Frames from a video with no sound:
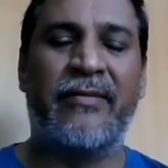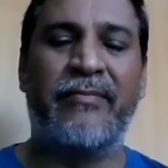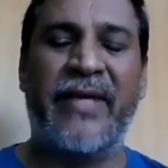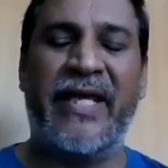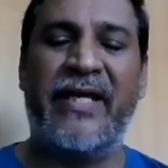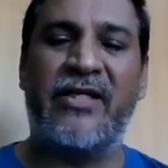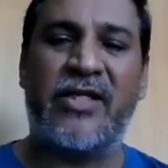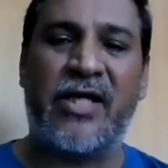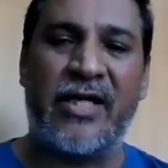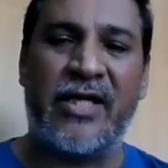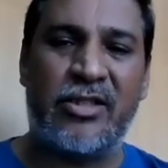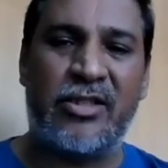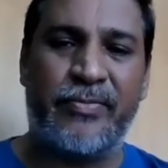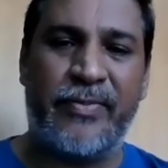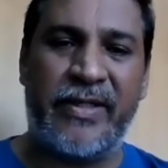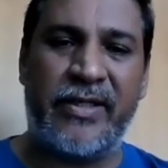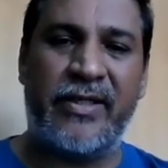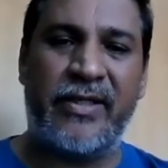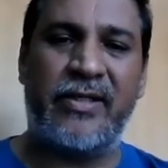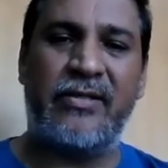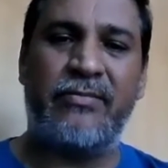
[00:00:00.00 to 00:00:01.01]
Being
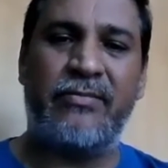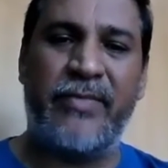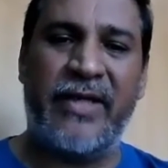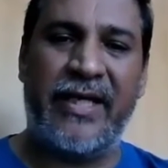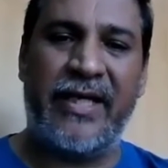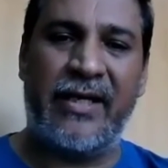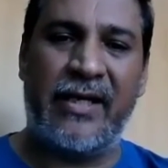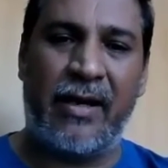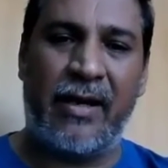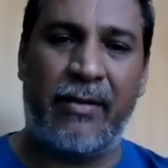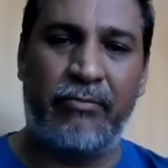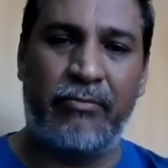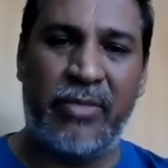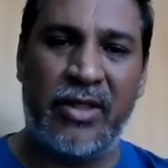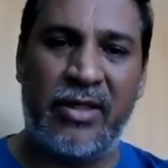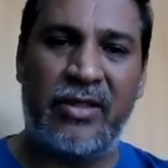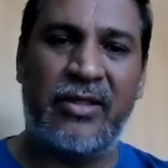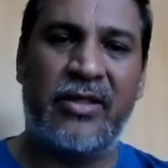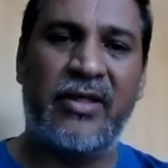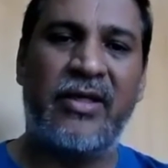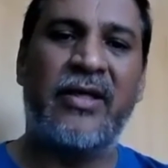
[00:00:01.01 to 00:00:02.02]
transparent, being
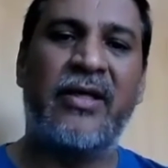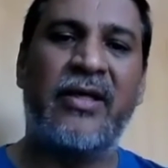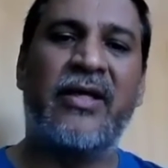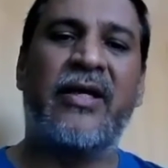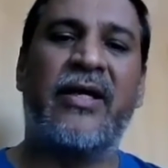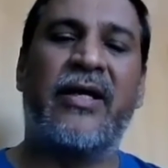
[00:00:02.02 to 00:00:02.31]
humble,